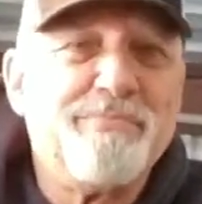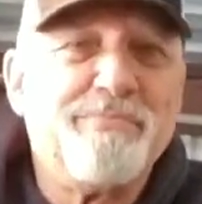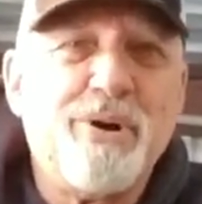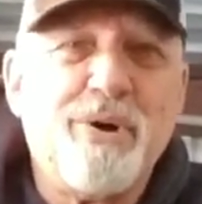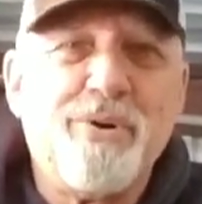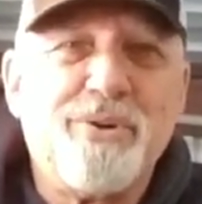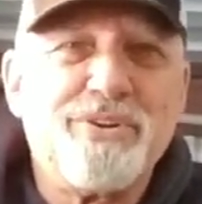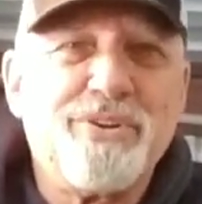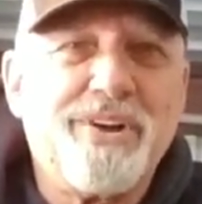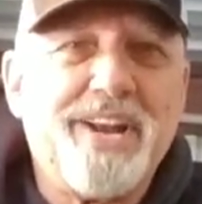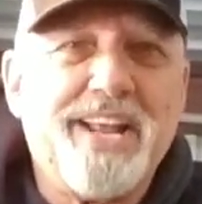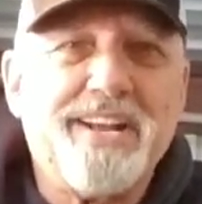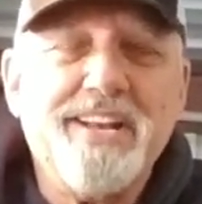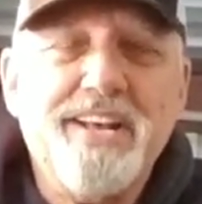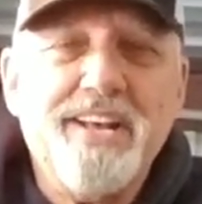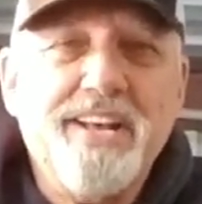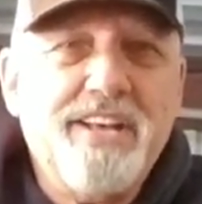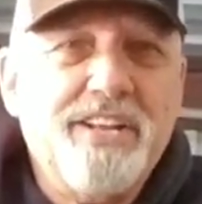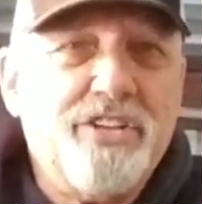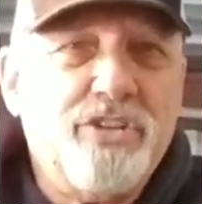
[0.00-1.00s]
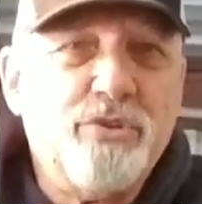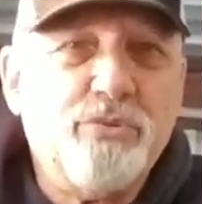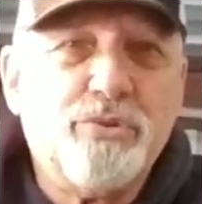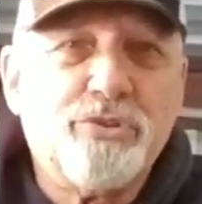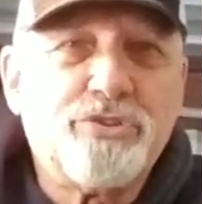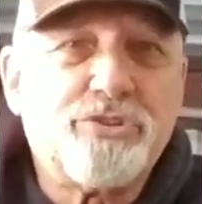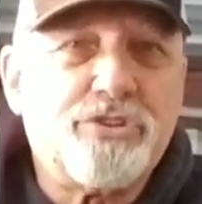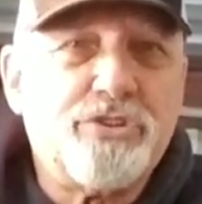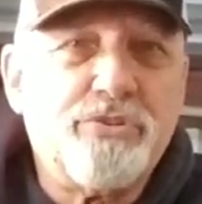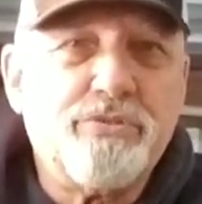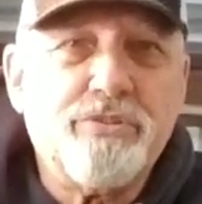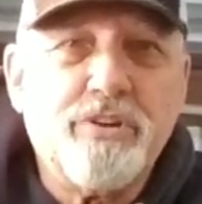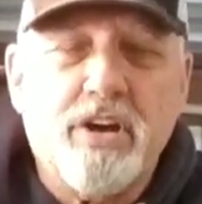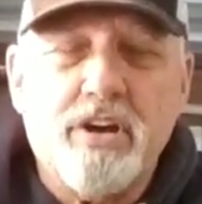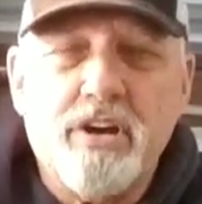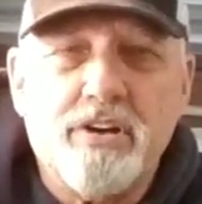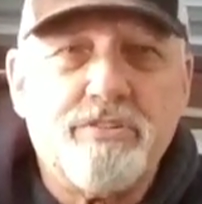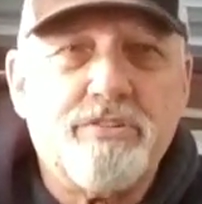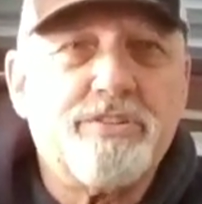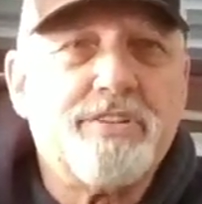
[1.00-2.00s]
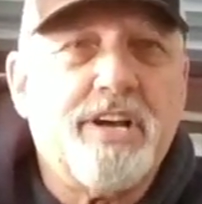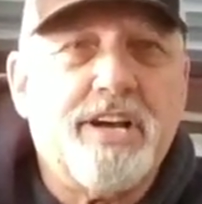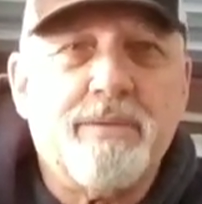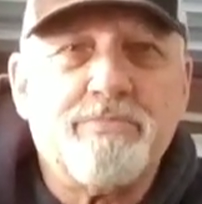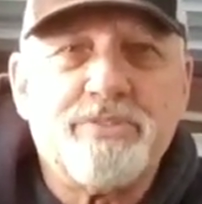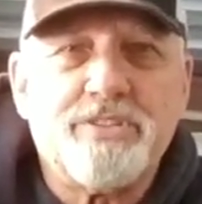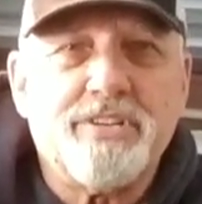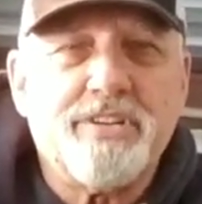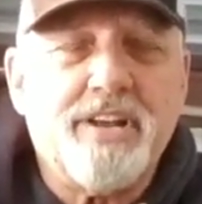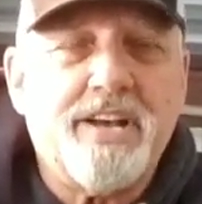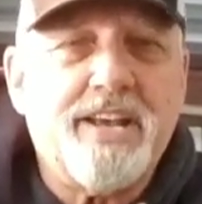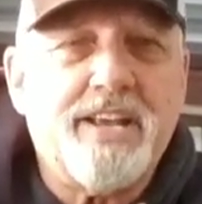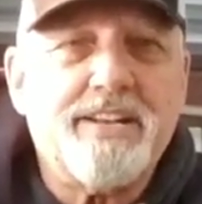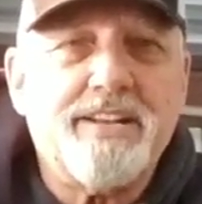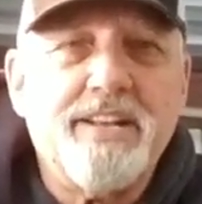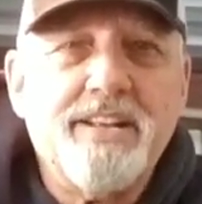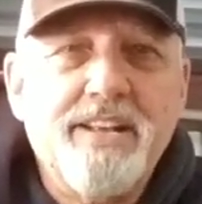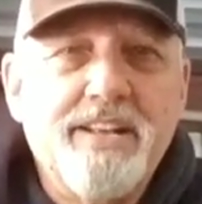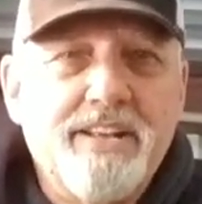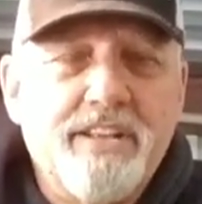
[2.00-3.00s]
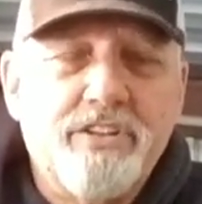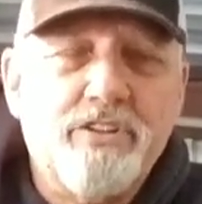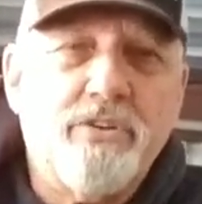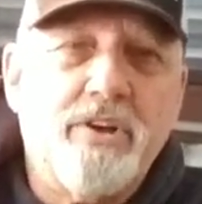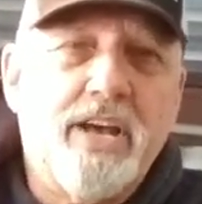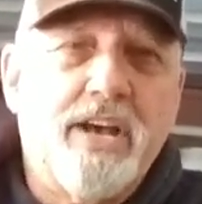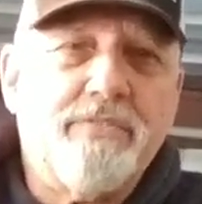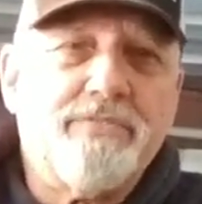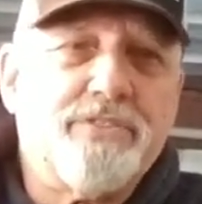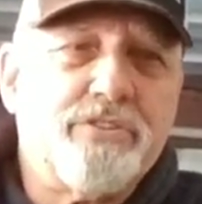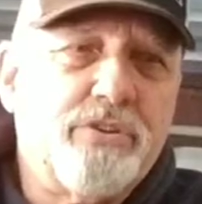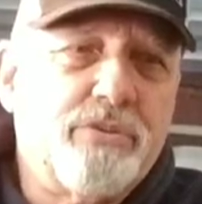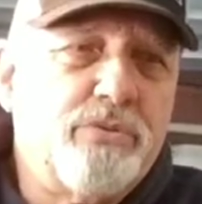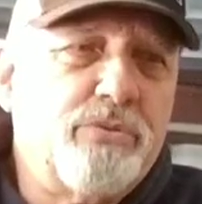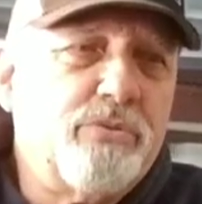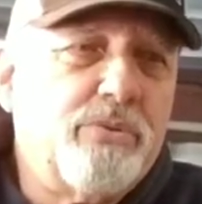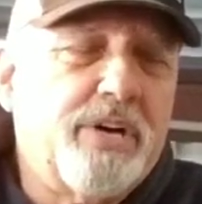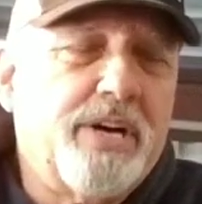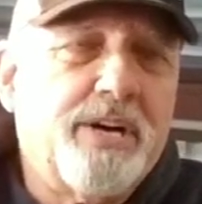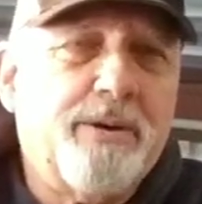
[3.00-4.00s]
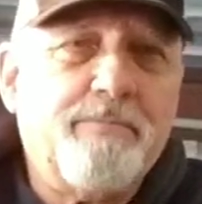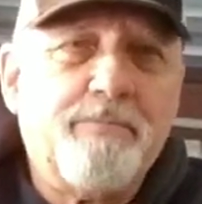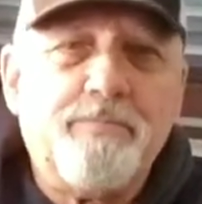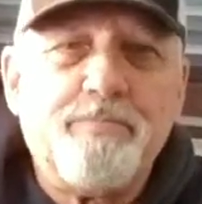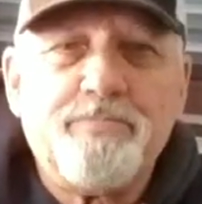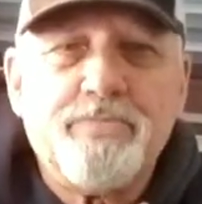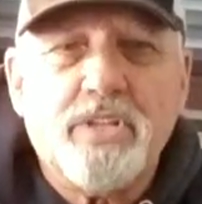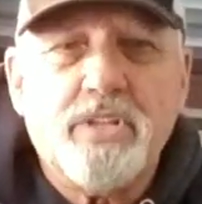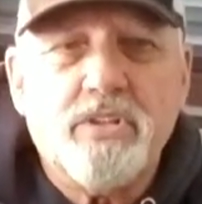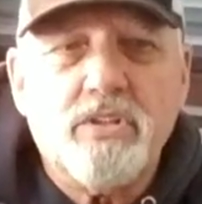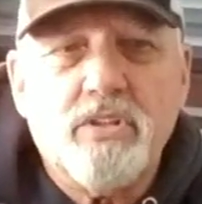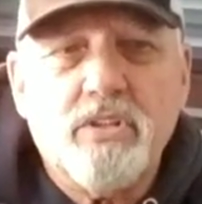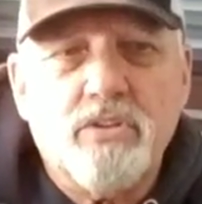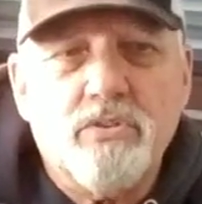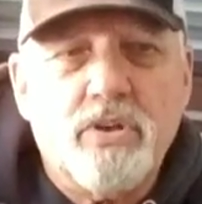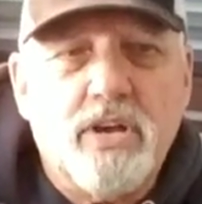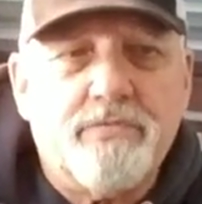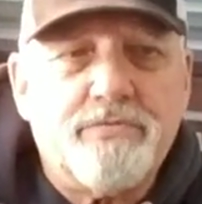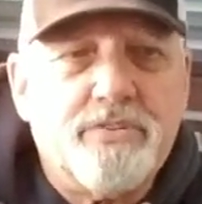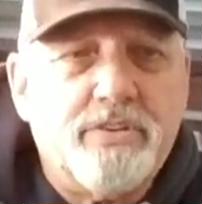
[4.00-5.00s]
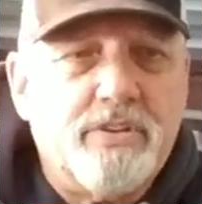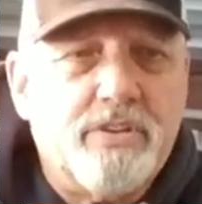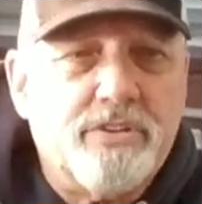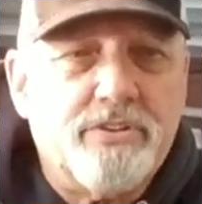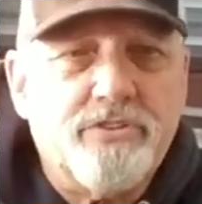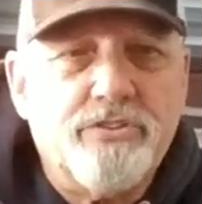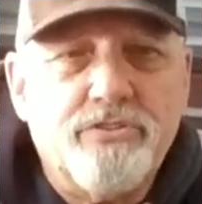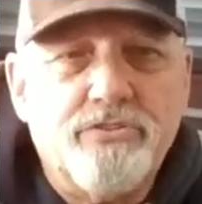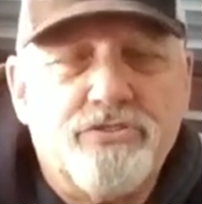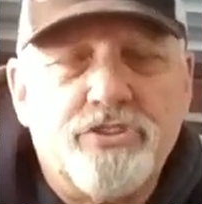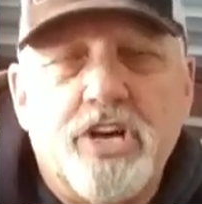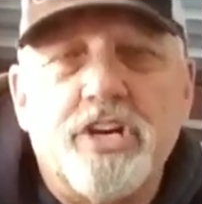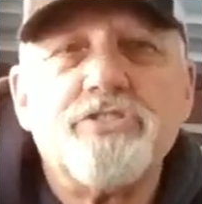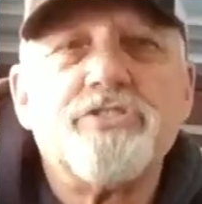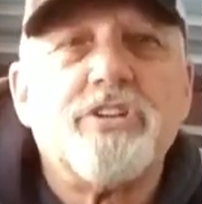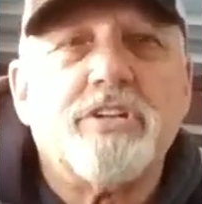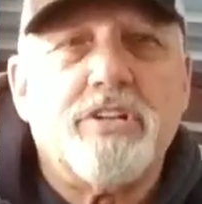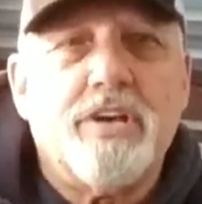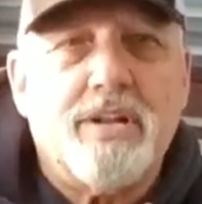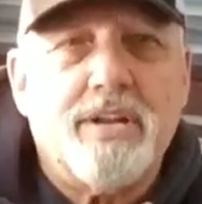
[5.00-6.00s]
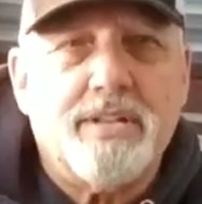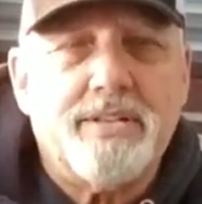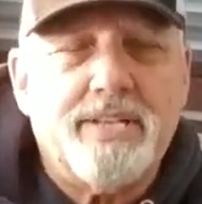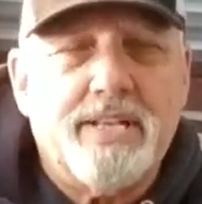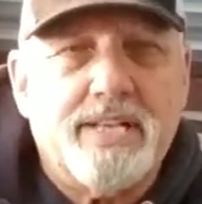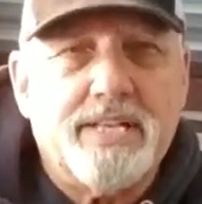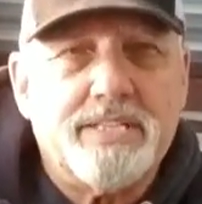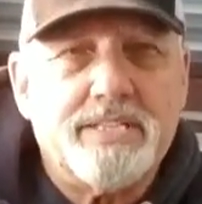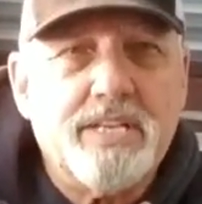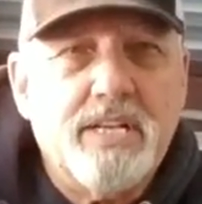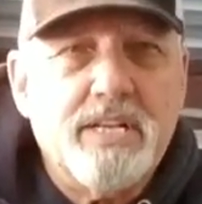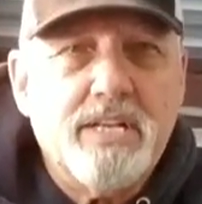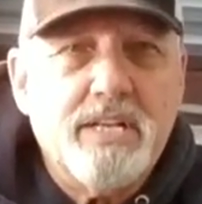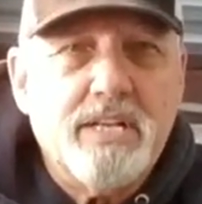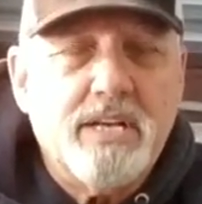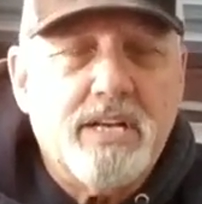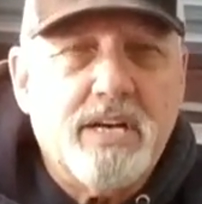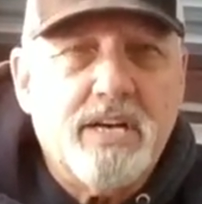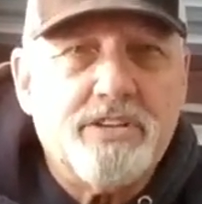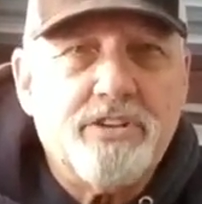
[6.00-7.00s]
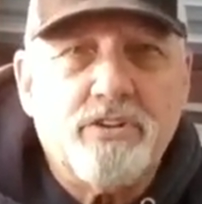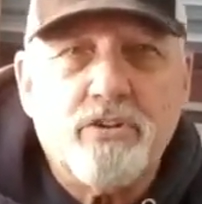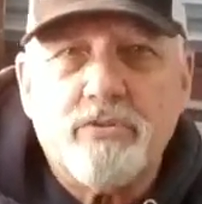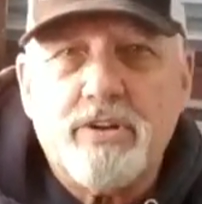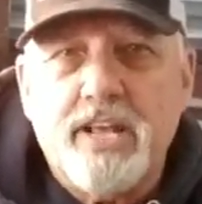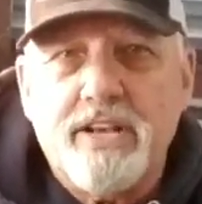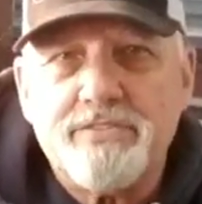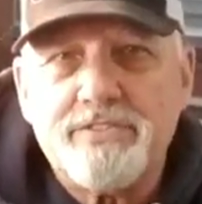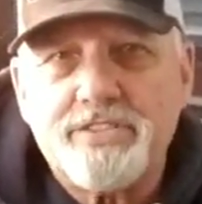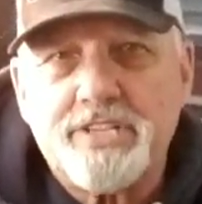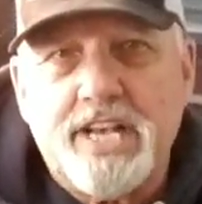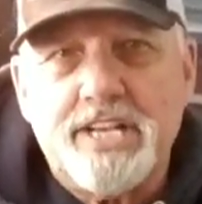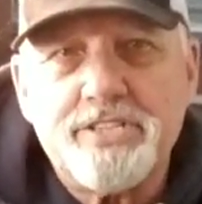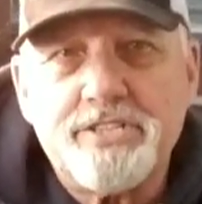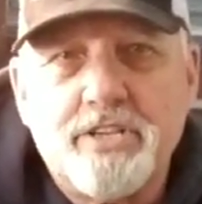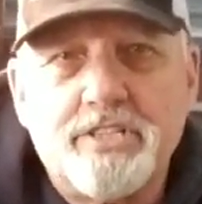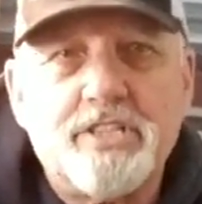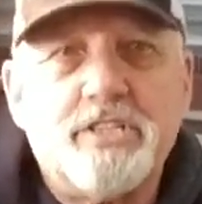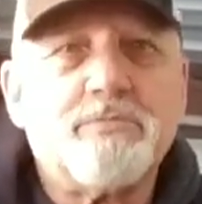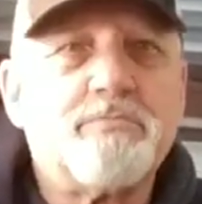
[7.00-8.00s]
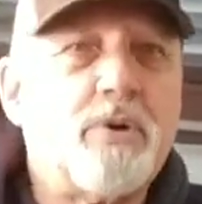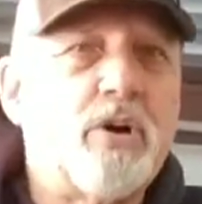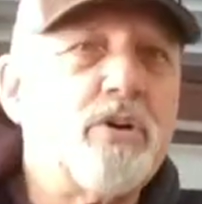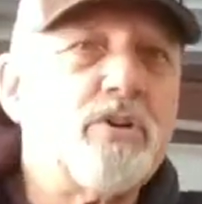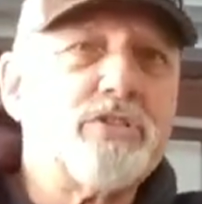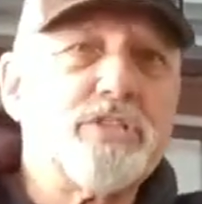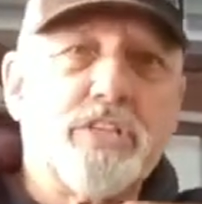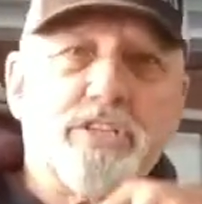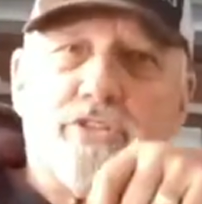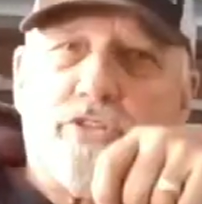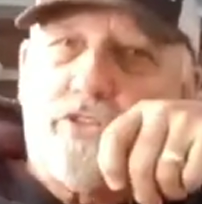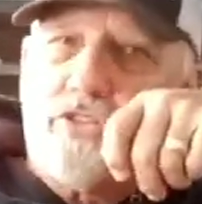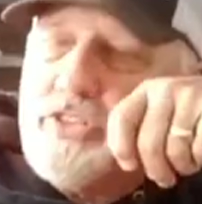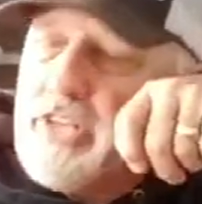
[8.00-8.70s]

with a bow in your hand. You will shoot a hundred times a night. You have to um, you have to judge a lot of things. Uh, you don't have sights on these bows because